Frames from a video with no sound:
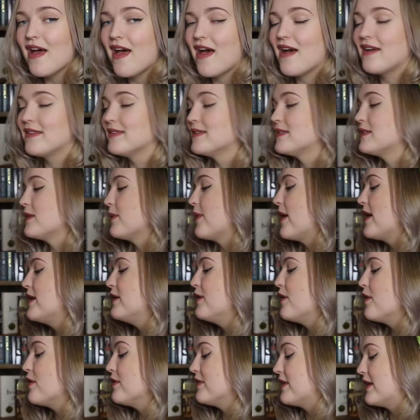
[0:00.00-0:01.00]
And so I
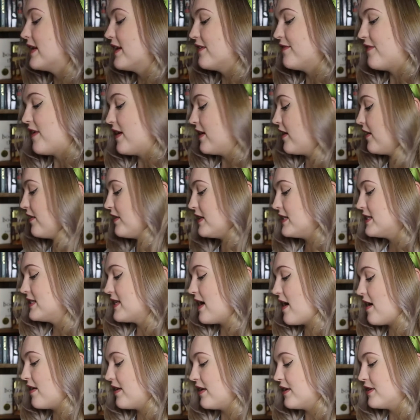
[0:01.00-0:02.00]
know that if I got this
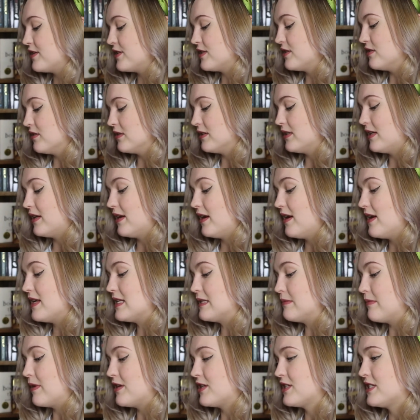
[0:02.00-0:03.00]
out and just looked at it
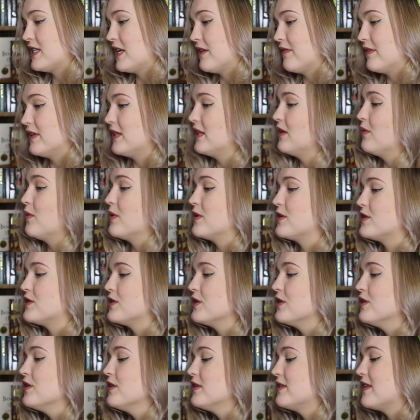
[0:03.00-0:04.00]
as much as I really want
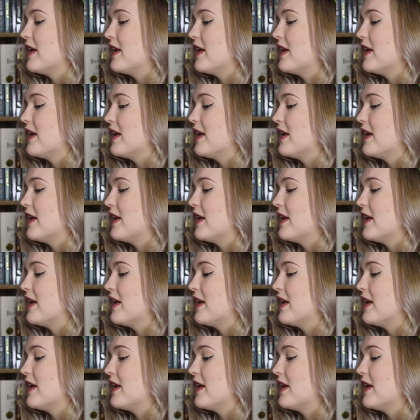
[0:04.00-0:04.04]
to,